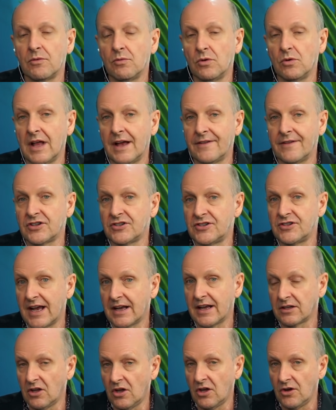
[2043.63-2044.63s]
will have to
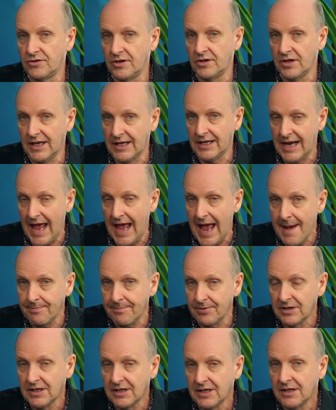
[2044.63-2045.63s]
download an app.
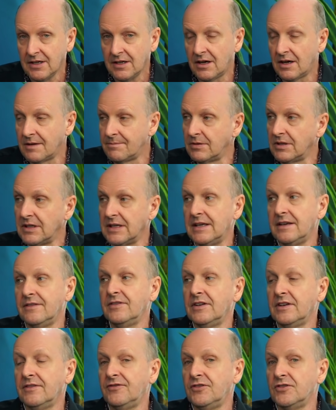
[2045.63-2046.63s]
I believe
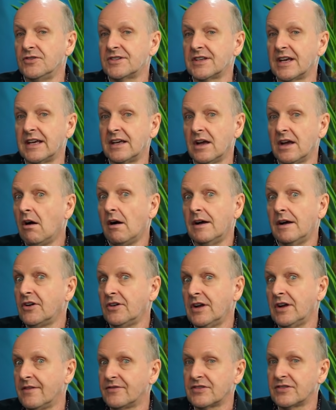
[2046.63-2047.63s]
if you say, I don't
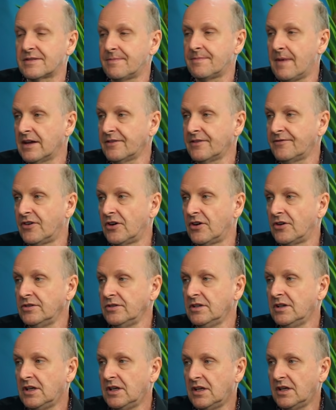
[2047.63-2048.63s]
have a smartphone,
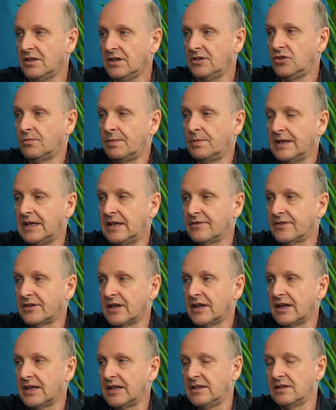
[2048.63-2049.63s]
you'll be given
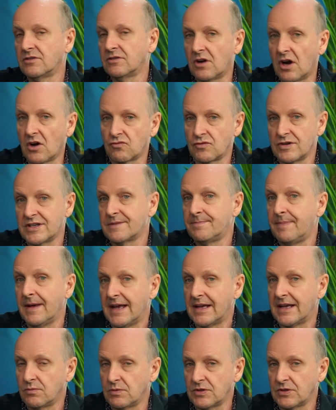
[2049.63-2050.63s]
a
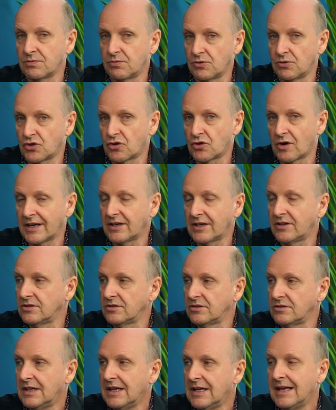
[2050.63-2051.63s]
wristband which will track you.
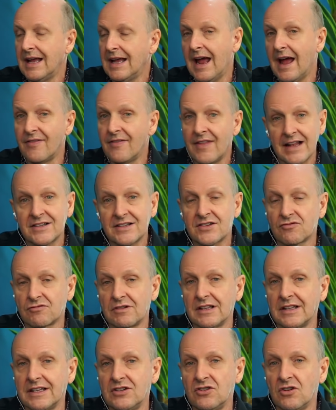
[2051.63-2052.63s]
And that's
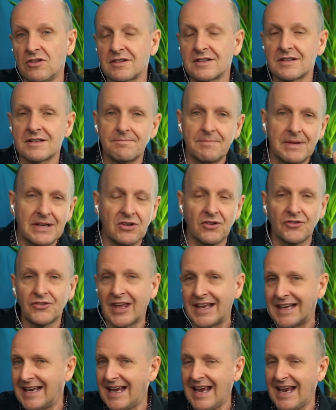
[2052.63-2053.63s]
really not because
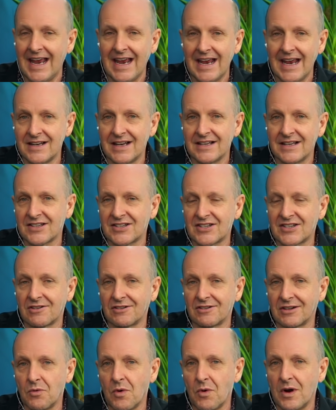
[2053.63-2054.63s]
they care
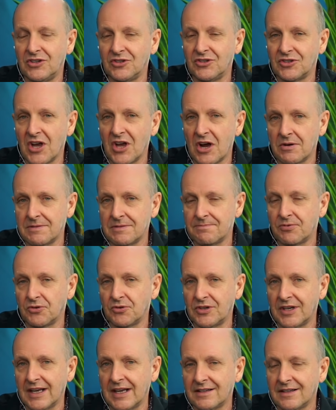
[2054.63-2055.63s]
necessarily where you go in
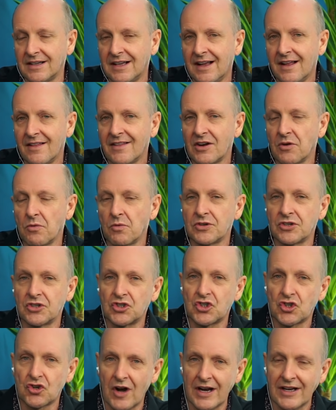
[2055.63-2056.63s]
Phuket. They don't want to
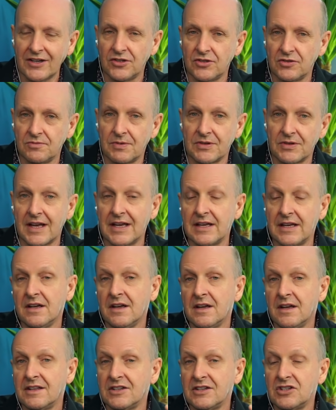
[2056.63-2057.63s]
track you, but they're
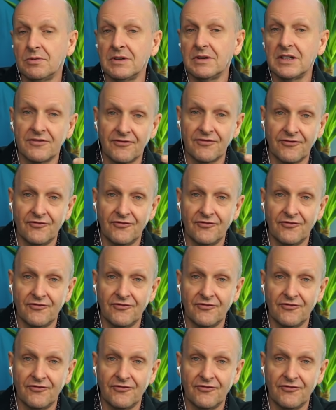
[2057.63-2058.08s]
doing it